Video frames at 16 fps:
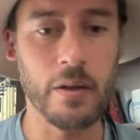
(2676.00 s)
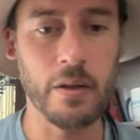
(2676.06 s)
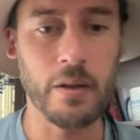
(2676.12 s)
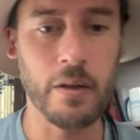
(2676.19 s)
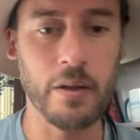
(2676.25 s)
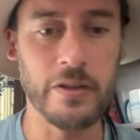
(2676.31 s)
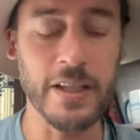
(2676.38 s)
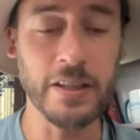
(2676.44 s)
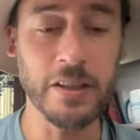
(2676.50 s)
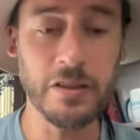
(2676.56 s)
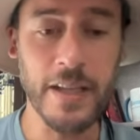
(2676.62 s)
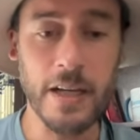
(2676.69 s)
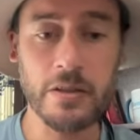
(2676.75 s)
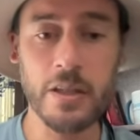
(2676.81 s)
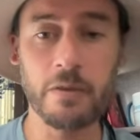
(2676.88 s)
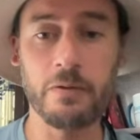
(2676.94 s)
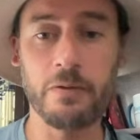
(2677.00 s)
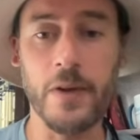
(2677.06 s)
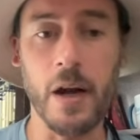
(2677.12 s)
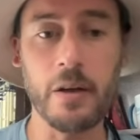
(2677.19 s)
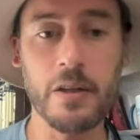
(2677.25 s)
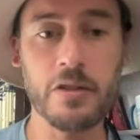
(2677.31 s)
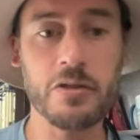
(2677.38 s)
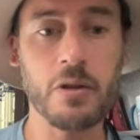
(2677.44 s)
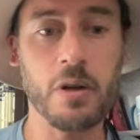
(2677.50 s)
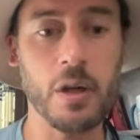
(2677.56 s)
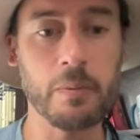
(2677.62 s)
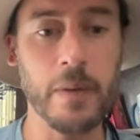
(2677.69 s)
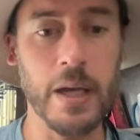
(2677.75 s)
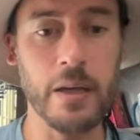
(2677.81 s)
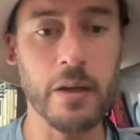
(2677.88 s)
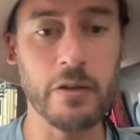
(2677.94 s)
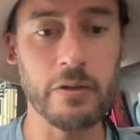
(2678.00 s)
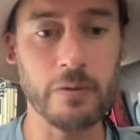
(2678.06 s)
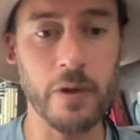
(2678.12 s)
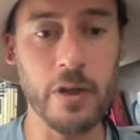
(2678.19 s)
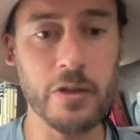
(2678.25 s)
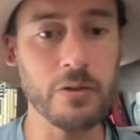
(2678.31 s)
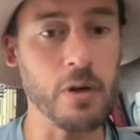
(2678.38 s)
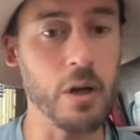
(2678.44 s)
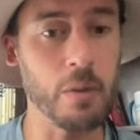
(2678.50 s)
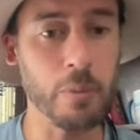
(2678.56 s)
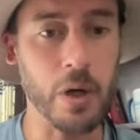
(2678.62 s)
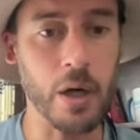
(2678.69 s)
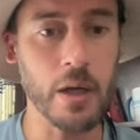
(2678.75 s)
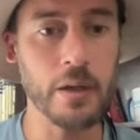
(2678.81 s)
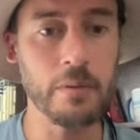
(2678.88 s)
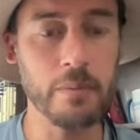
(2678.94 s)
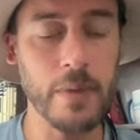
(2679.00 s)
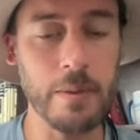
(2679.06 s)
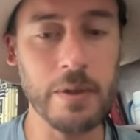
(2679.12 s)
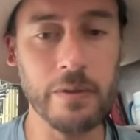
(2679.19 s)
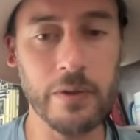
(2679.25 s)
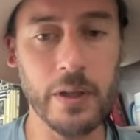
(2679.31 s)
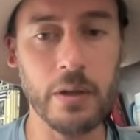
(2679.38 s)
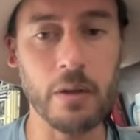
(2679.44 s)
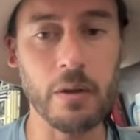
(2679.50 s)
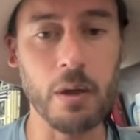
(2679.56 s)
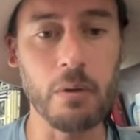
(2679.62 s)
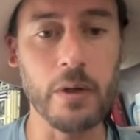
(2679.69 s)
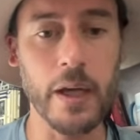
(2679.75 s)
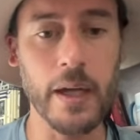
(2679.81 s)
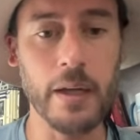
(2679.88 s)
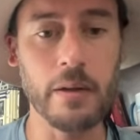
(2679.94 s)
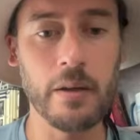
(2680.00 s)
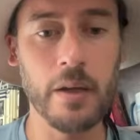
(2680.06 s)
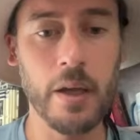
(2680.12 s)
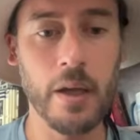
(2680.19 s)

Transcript: Santa's actually a very strong mate, a very strong pawn, maybe even like a low knight.